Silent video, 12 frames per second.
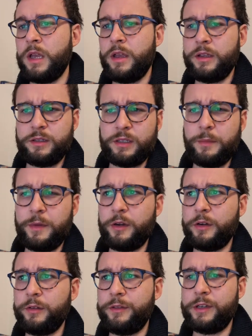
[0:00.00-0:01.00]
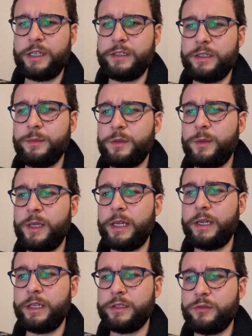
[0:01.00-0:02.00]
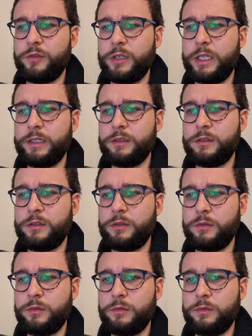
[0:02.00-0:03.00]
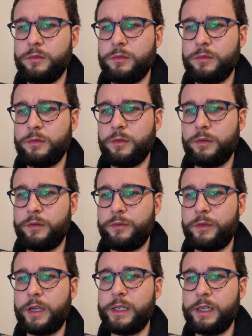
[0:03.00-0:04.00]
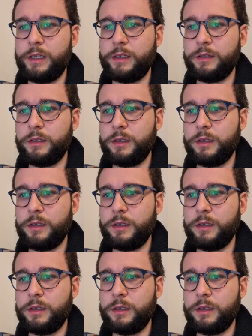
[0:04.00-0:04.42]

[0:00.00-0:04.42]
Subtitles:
Some error that I seem to be getting is related to threading.